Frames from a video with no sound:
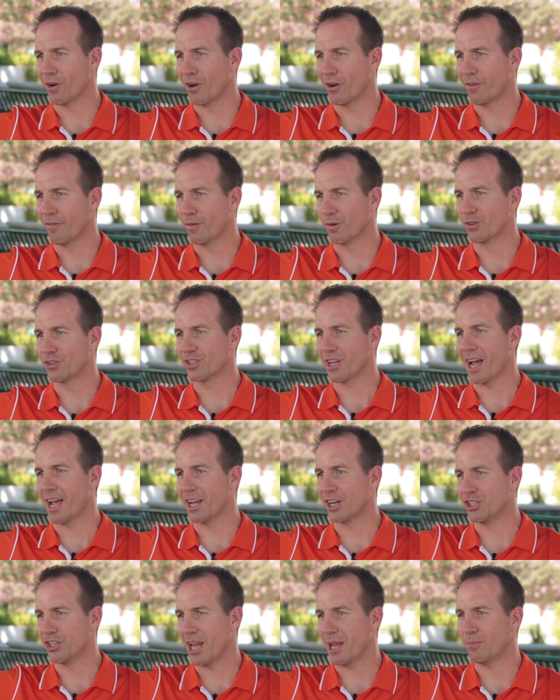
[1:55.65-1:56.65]
our first
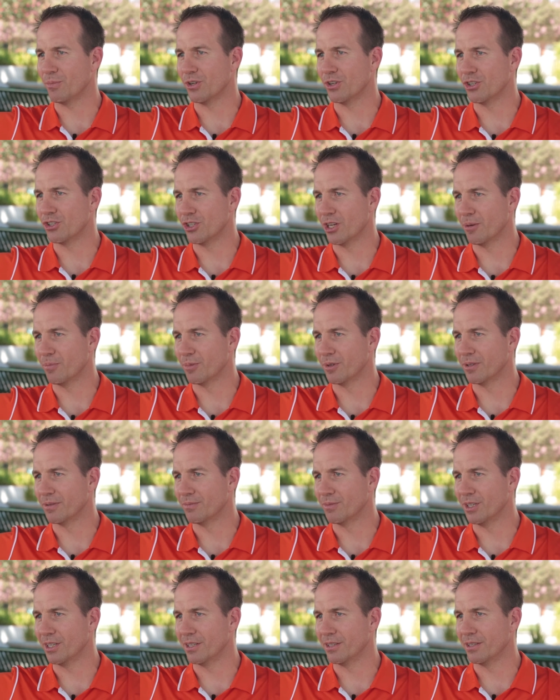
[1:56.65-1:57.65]
SCIAC Championship in
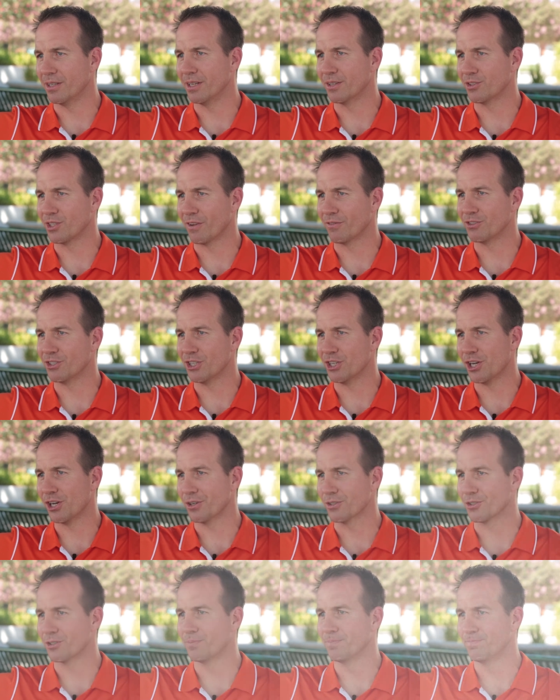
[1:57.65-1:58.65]
in 17
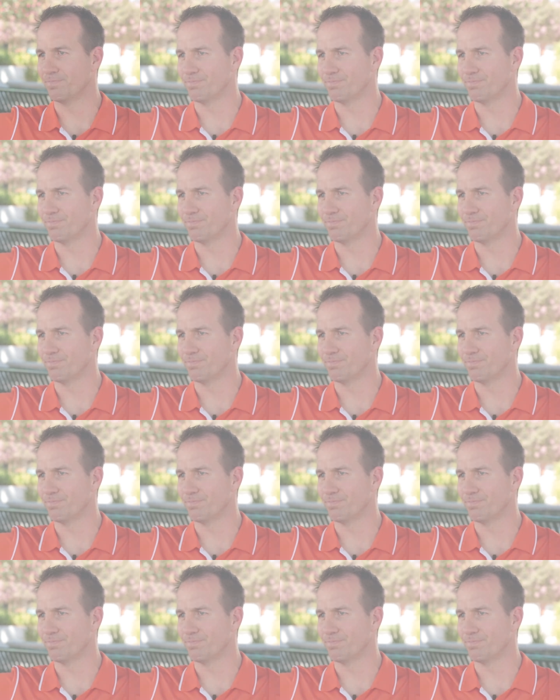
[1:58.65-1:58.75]
years.